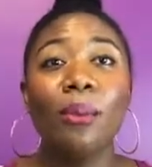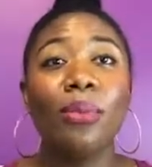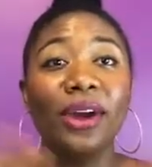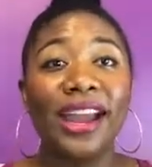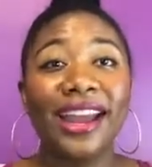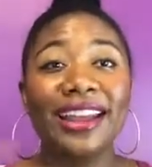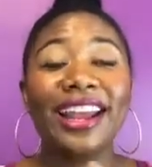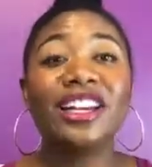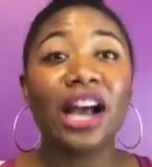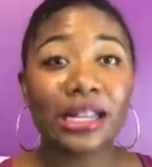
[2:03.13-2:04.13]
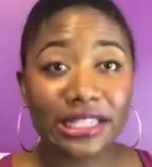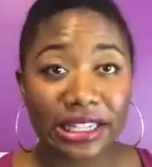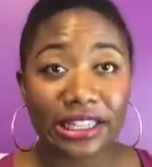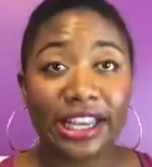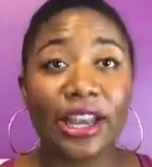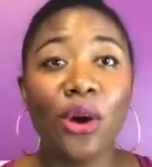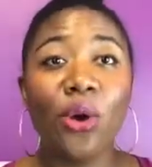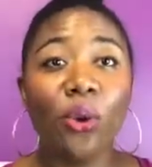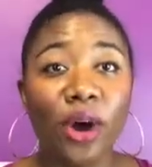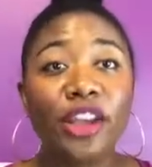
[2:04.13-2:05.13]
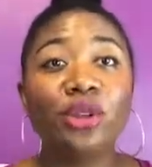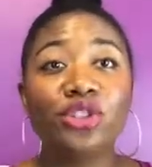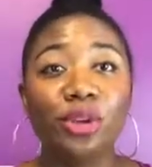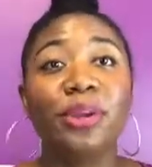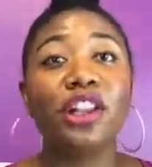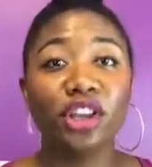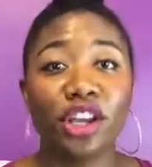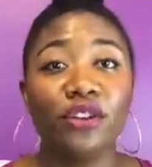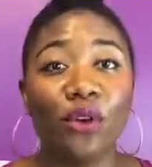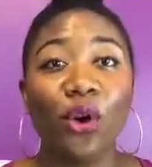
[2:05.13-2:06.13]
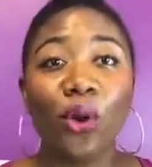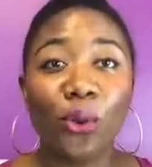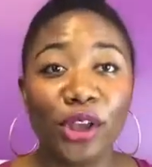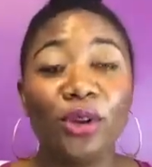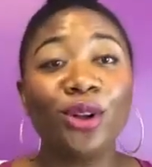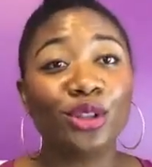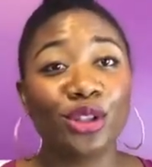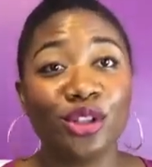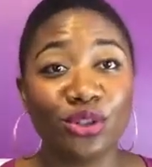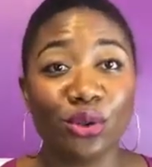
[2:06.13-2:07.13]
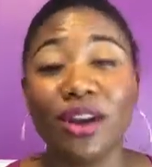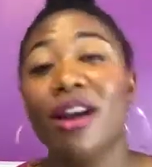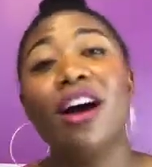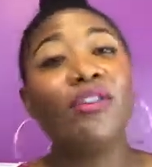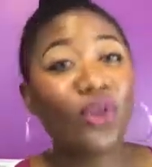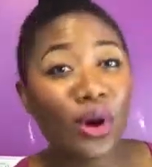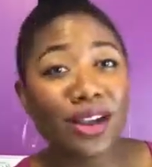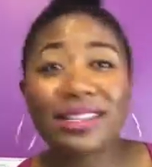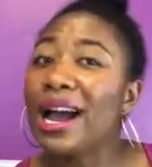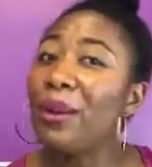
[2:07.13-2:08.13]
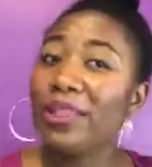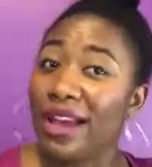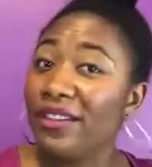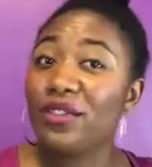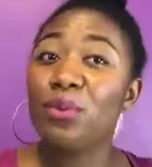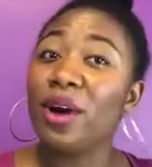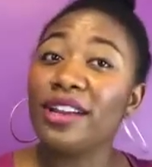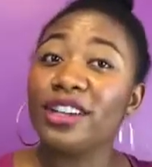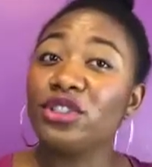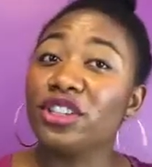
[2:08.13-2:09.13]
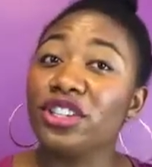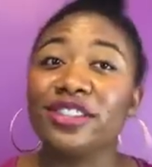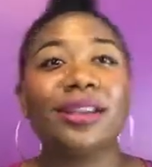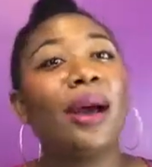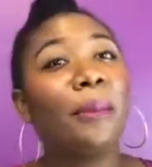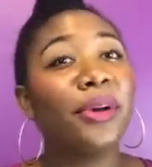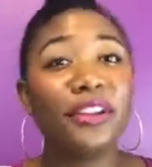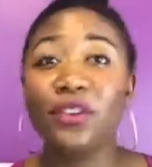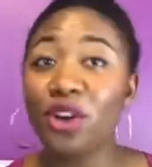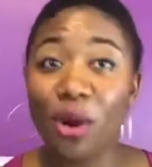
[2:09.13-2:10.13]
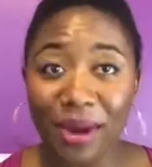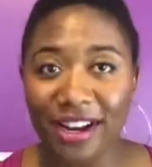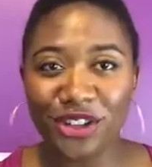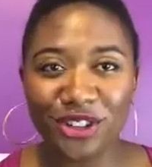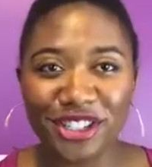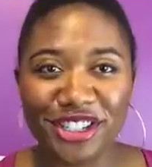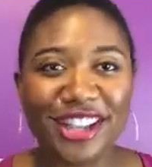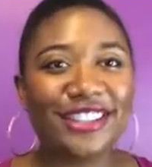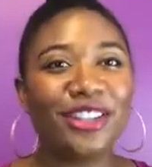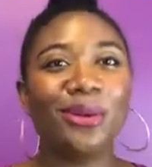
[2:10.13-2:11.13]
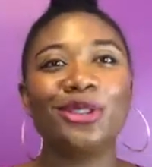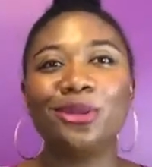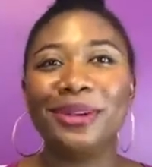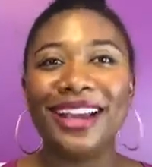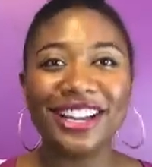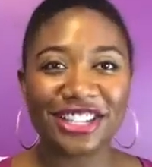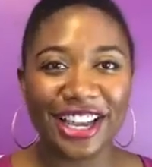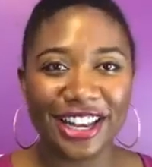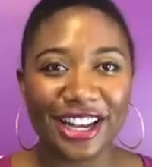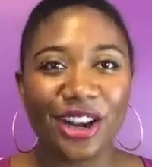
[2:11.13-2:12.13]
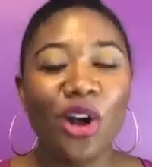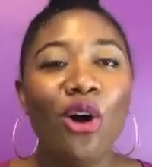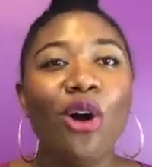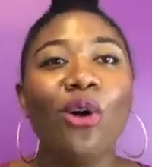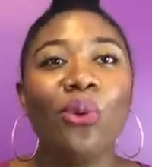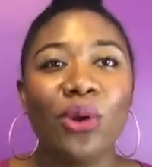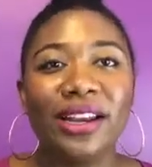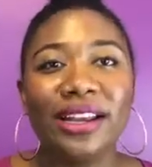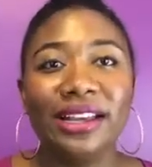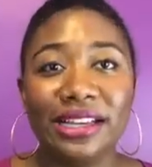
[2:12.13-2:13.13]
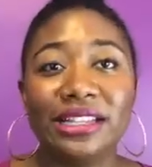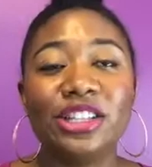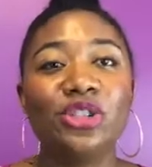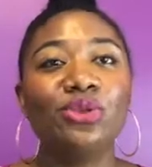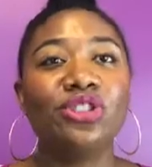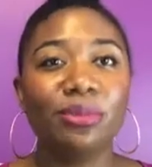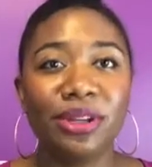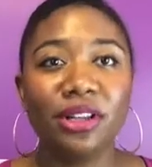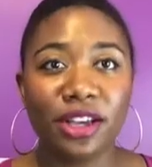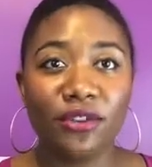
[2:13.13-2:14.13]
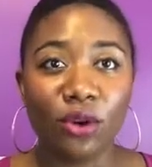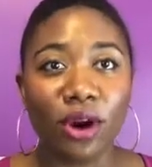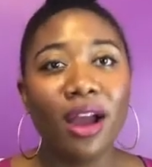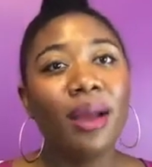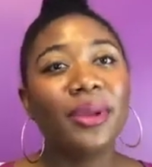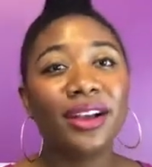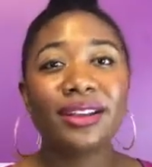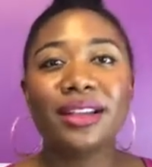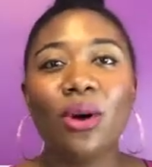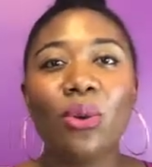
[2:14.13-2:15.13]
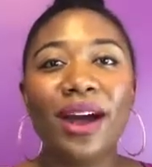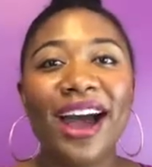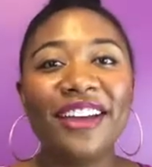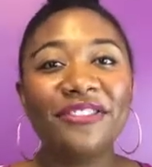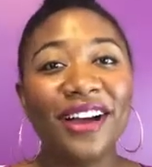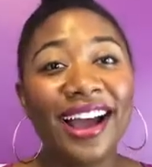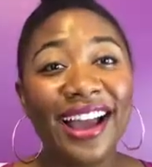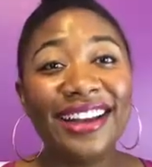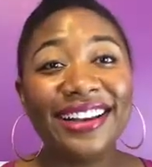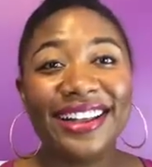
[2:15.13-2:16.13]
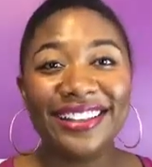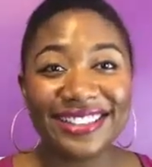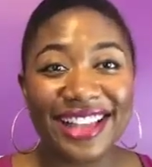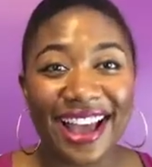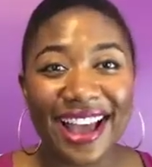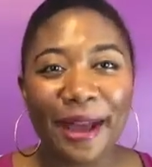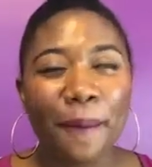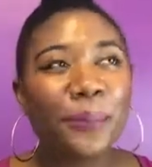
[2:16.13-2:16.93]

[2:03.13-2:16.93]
brand agnostically what you should be looking for when you go to the store. Of course, I would love it if you bought Naturalicious. But if you don't buy Naturalicious, I still want you to be educated on what it is that you should be looking for. Because what I find is that